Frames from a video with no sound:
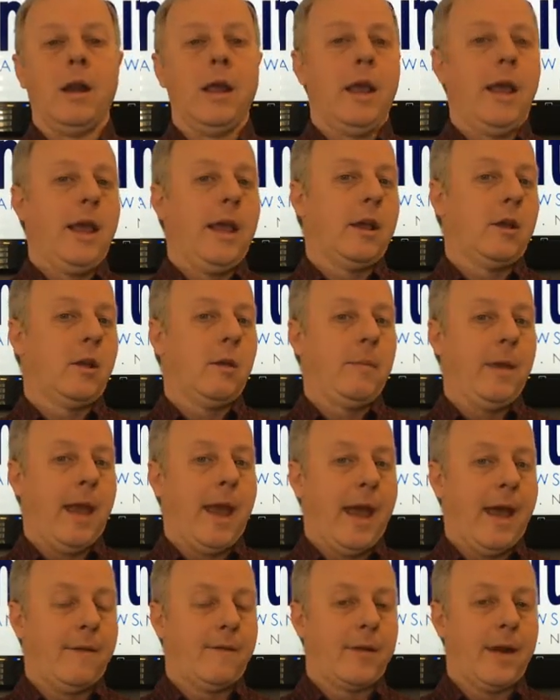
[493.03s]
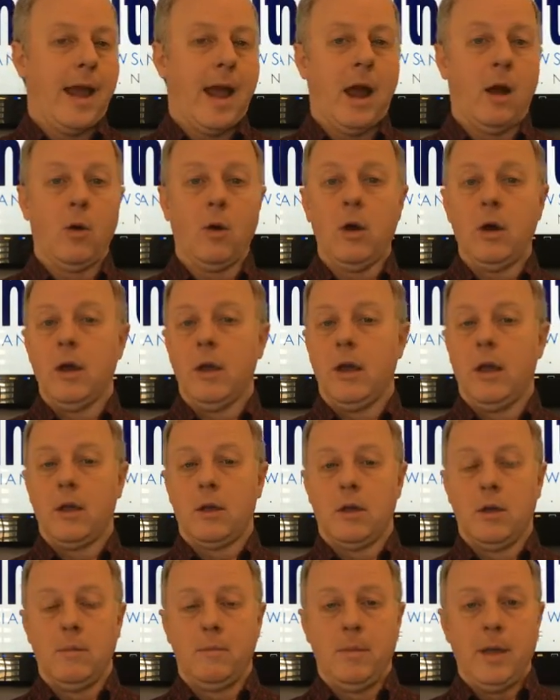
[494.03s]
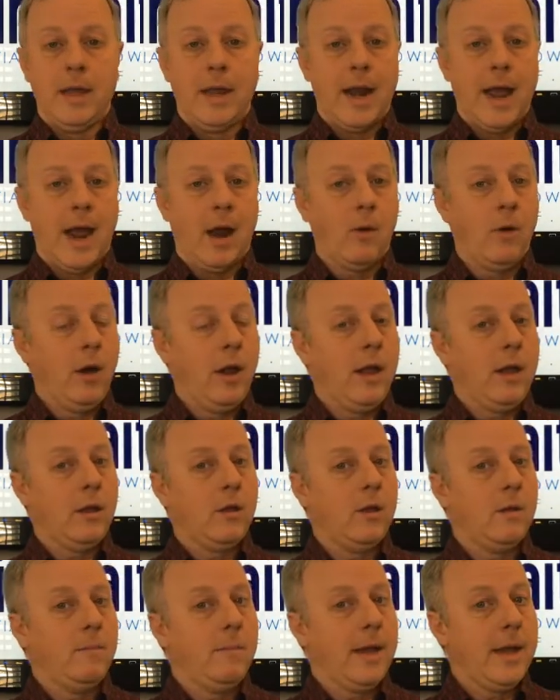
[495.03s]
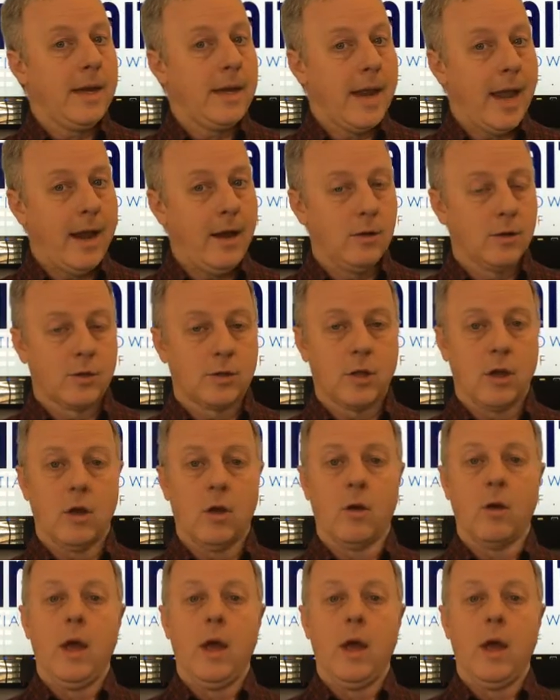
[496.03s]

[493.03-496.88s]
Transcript: It could be a half an hour, it could be an hour, it could be a day or so.